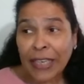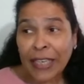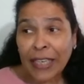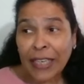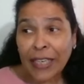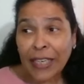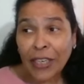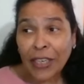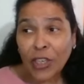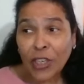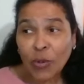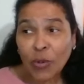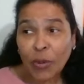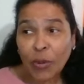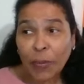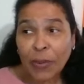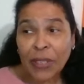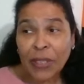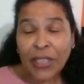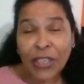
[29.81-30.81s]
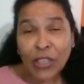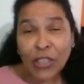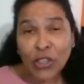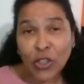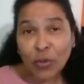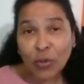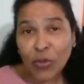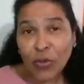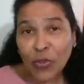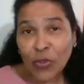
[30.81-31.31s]
in the human
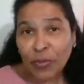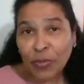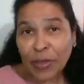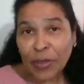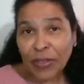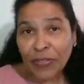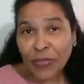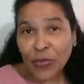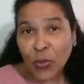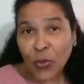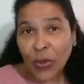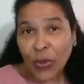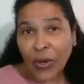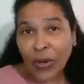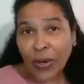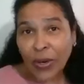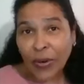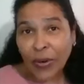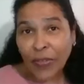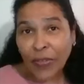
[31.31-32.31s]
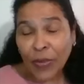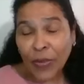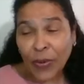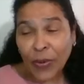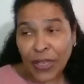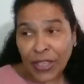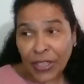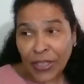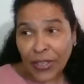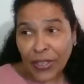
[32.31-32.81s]
potential movement for 30
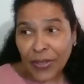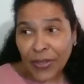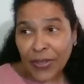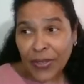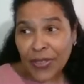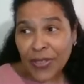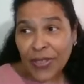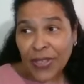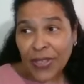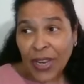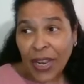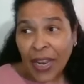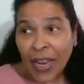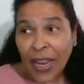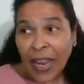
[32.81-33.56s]
years.